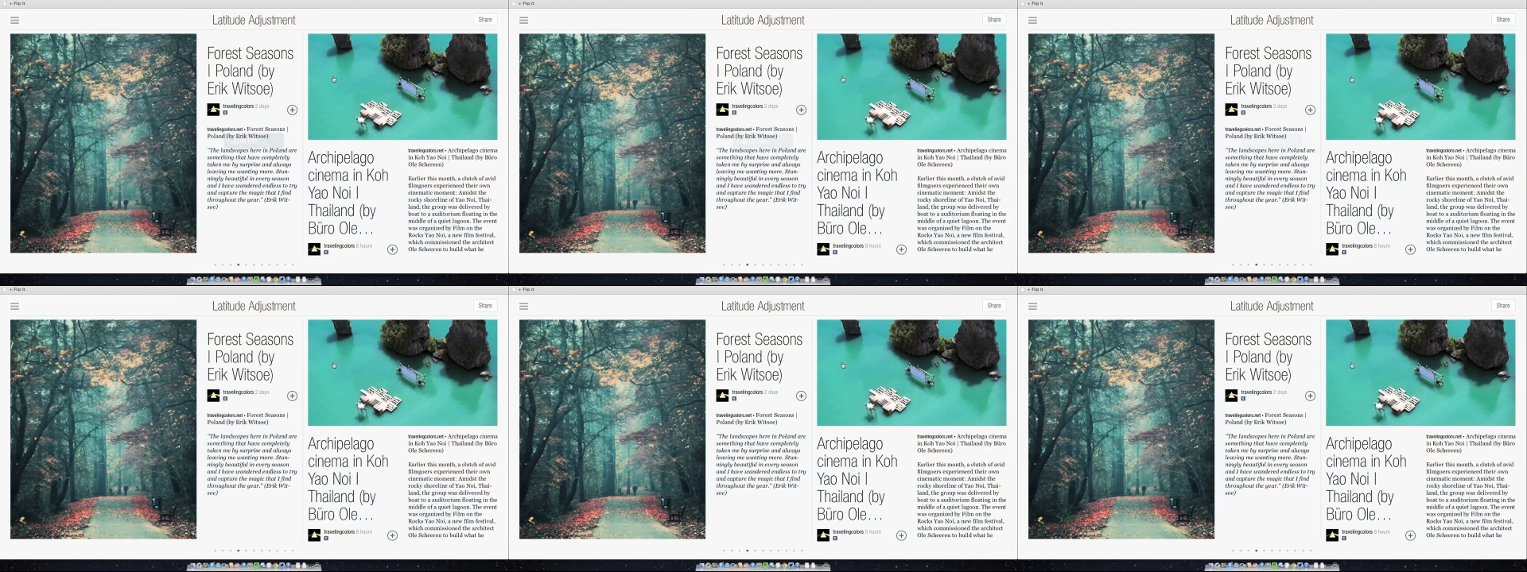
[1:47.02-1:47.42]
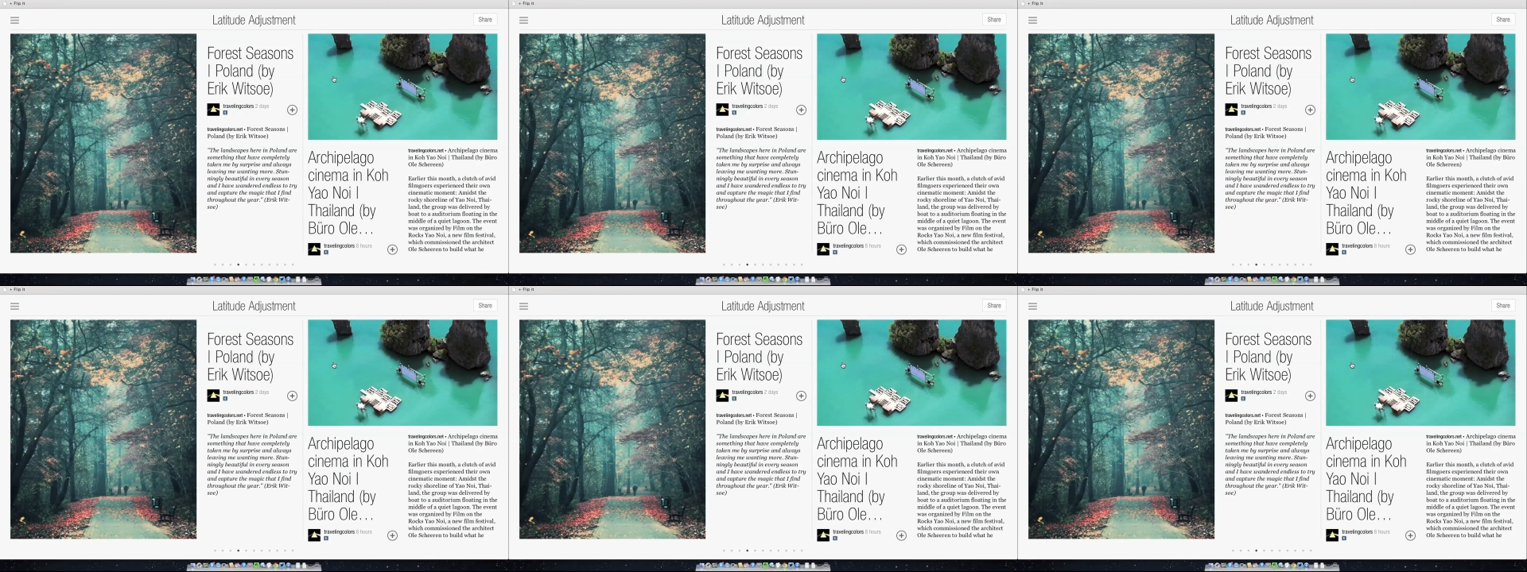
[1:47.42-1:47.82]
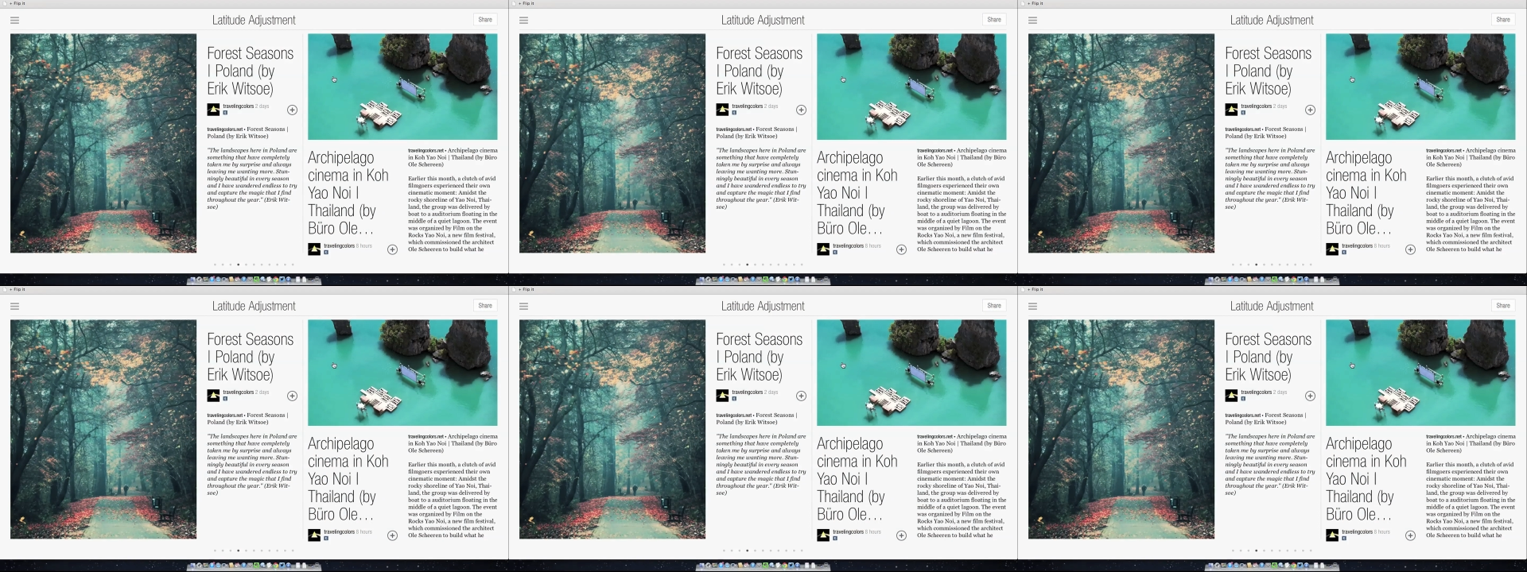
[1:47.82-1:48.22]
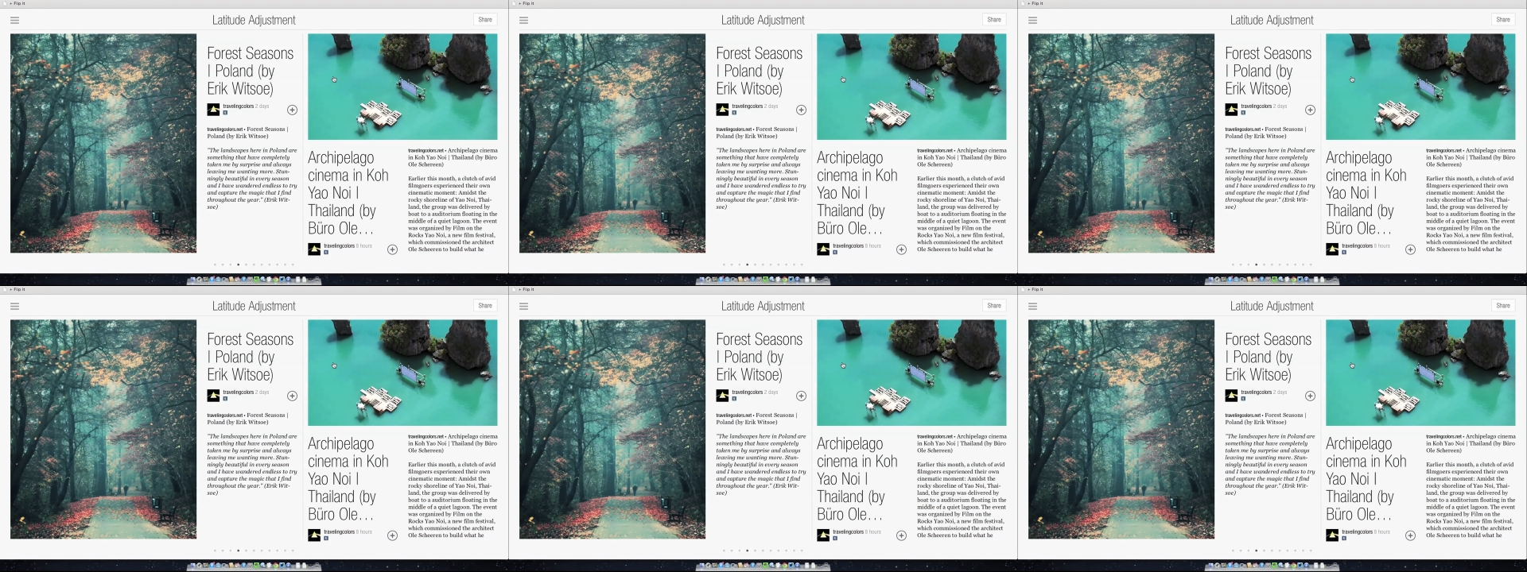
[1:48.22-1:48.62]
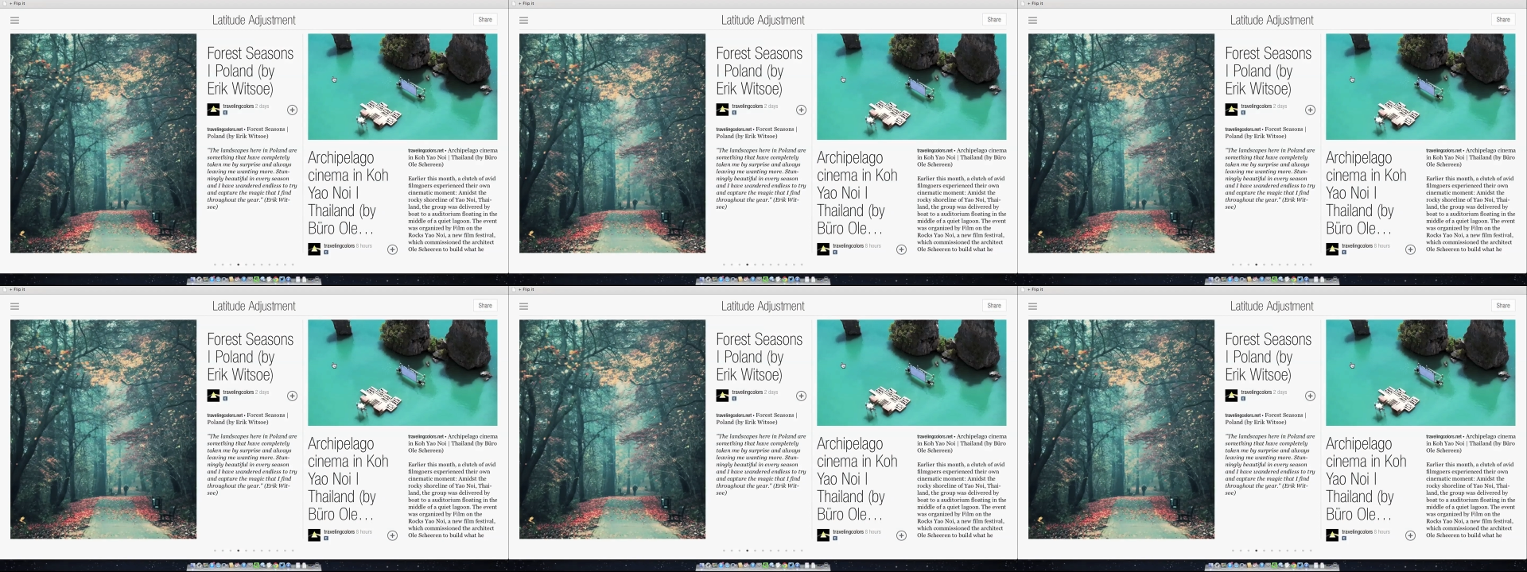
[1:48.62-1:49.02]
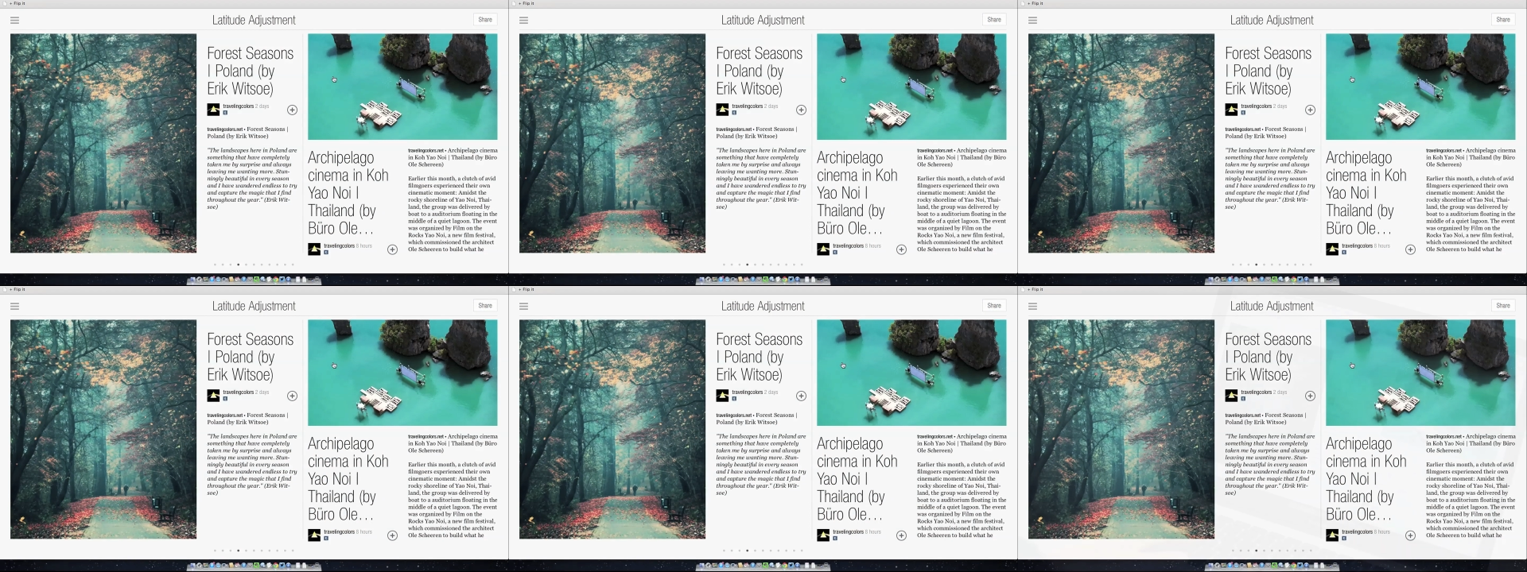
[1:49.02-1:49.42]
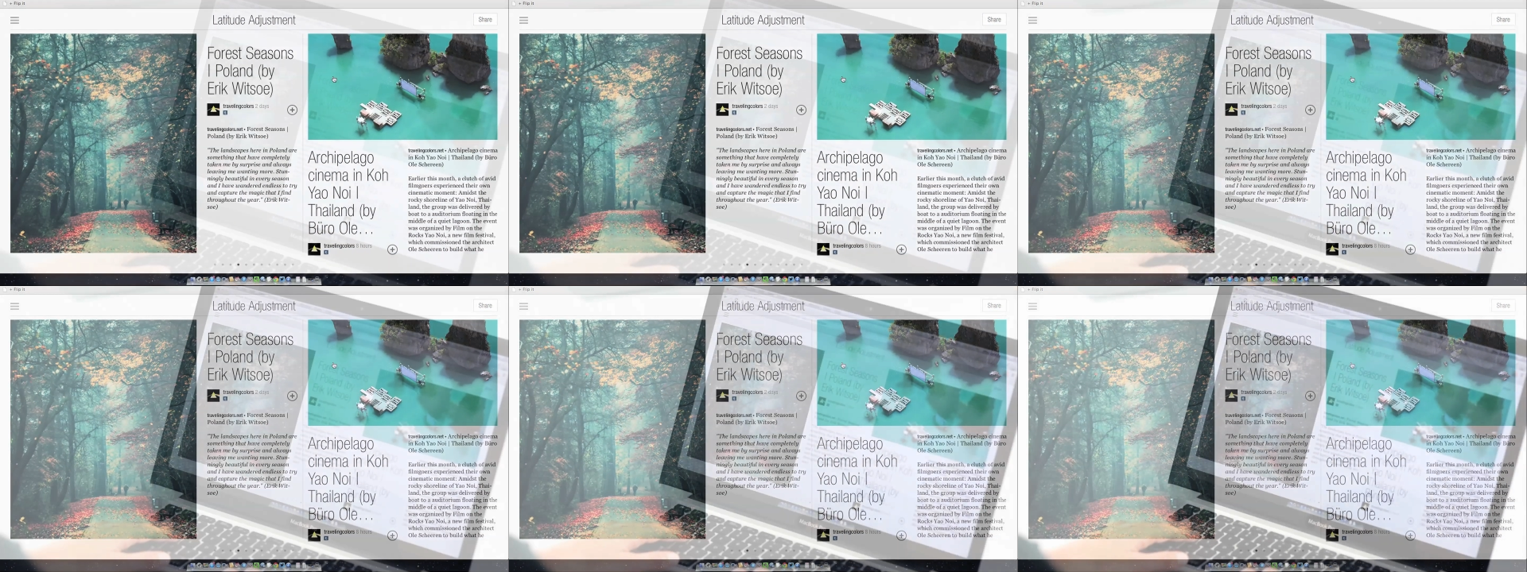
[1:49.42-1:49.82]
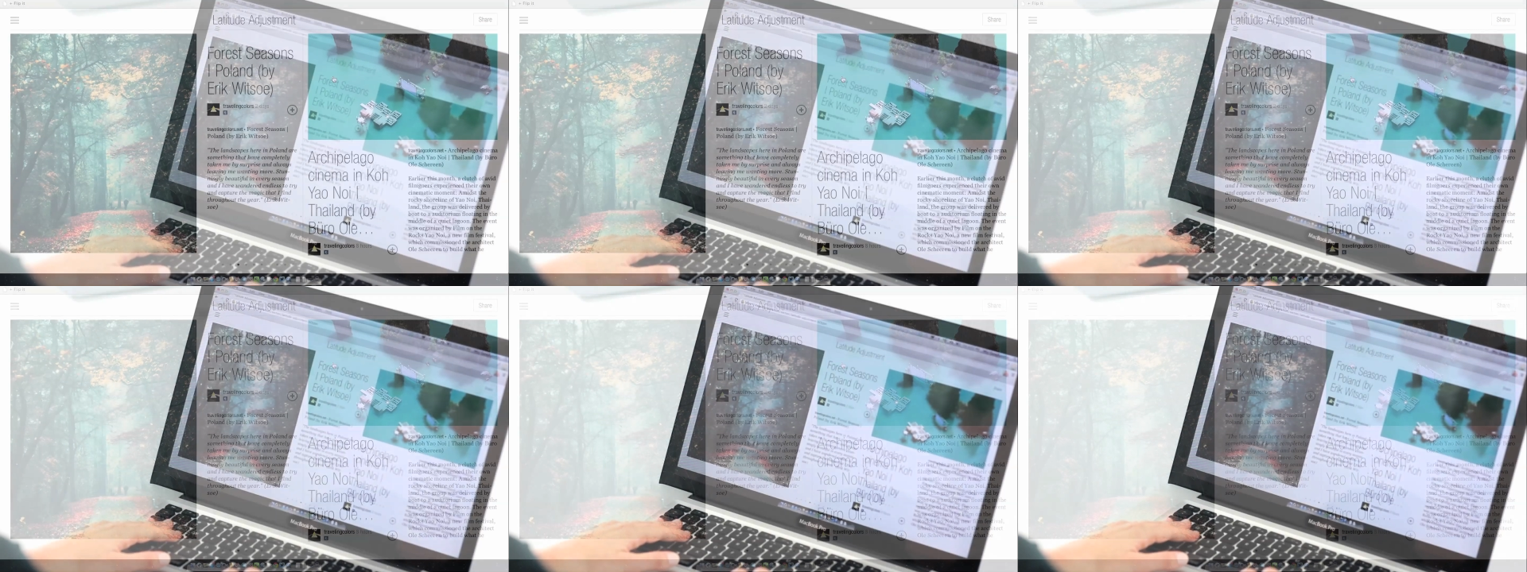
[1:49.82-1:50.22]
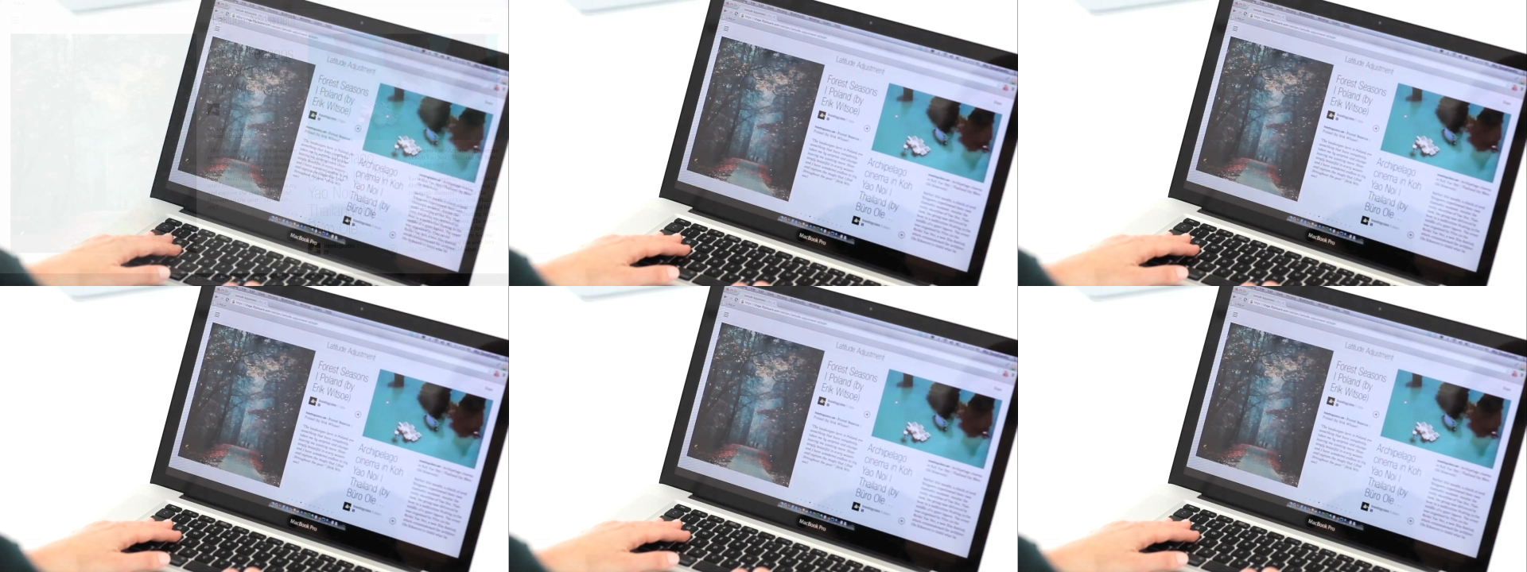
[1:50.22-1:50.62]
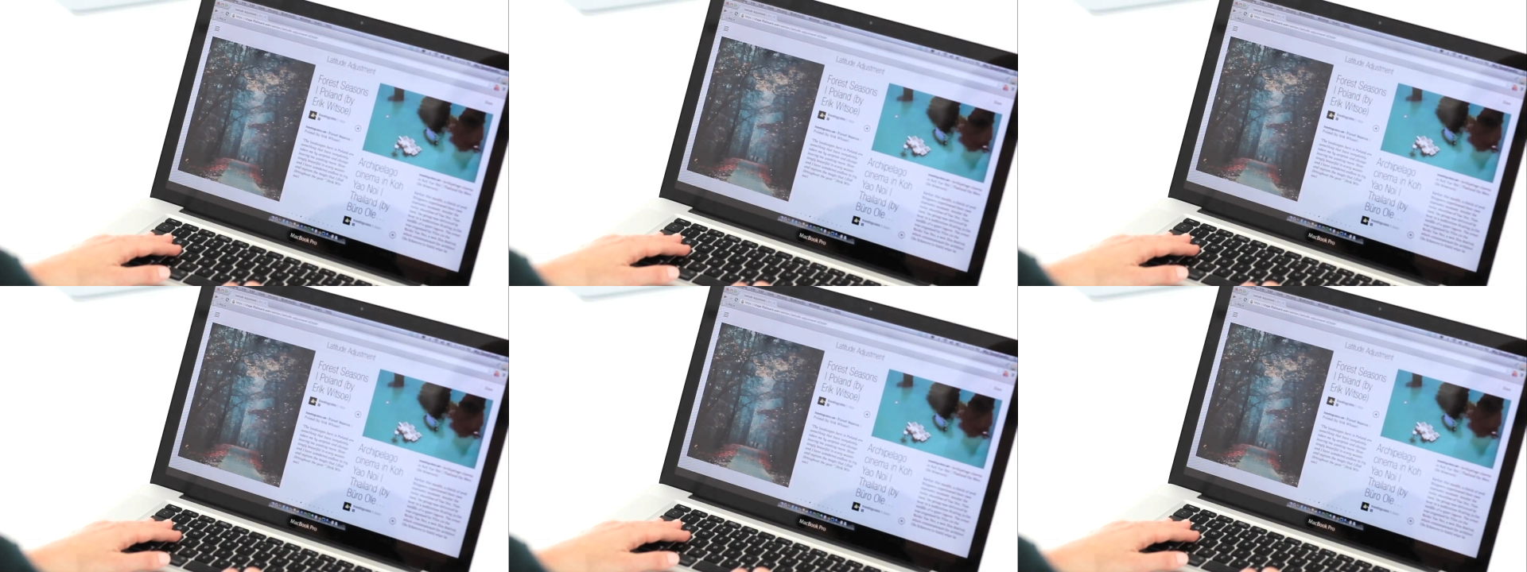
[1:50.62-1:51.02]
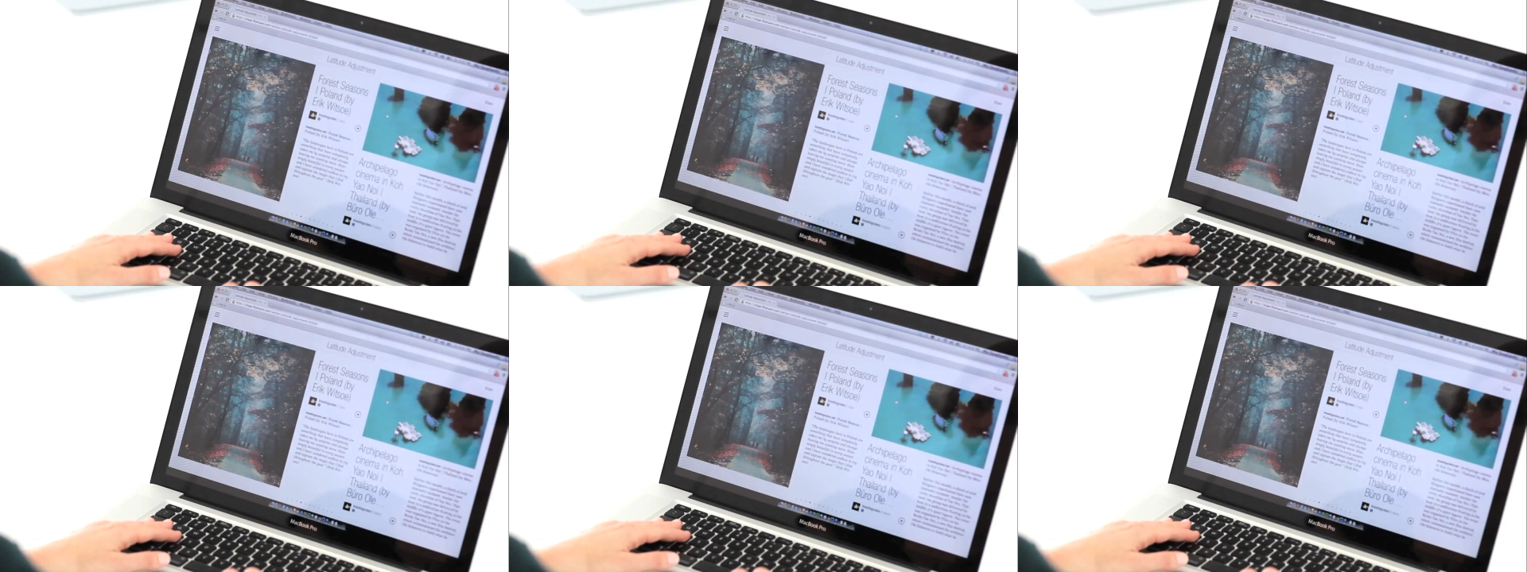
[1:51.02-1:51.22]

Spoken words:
[unreadable: no face in view]